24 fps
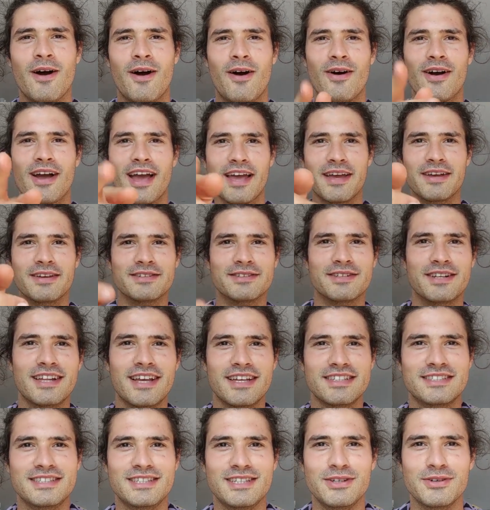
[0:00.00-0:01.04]
Okay,
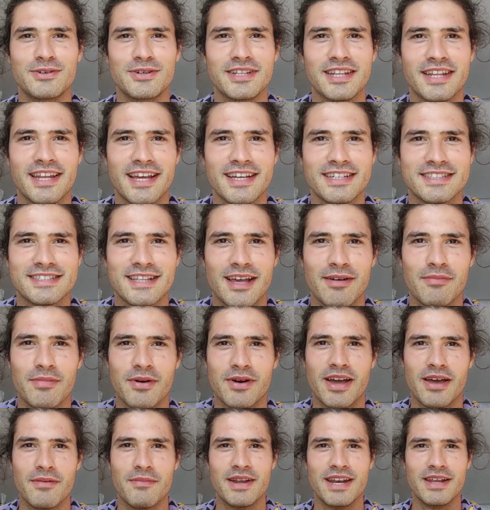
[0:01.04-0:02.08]
let's see you in the next step.
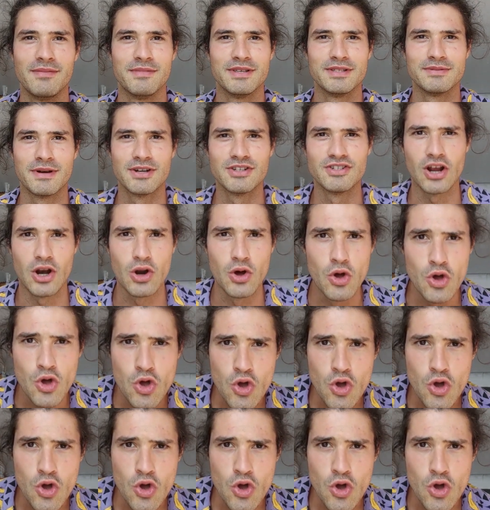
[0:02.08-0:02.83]
Okay, my name is Marcello.